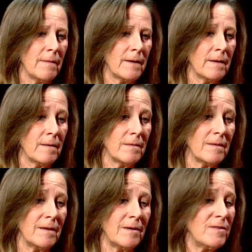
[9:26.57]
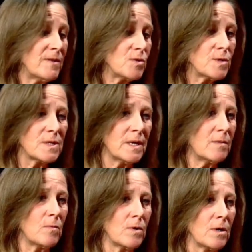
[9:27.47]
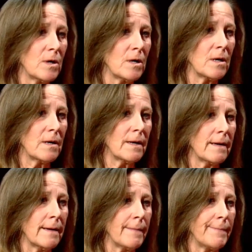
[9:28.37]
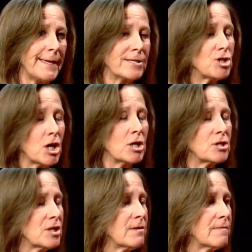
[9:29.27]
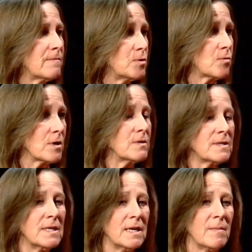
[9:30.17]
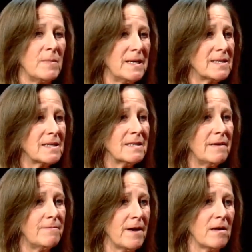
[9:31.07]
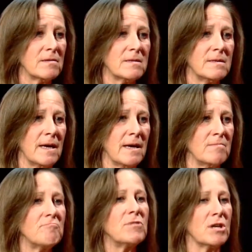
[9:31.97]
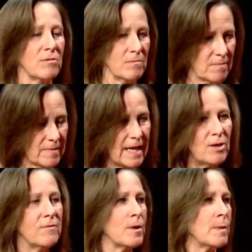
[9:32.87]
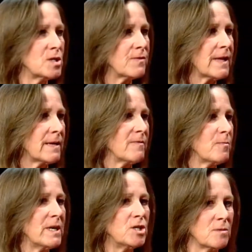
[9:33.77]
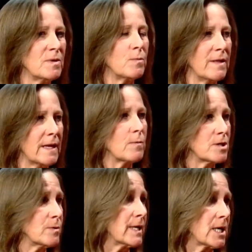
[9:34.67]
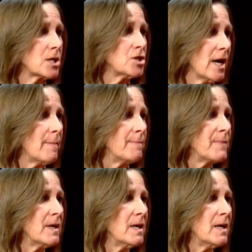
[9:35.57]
The individuals that were in charge of DOORS basically felt that, thank you very much for that information, but we think we're doing a good job.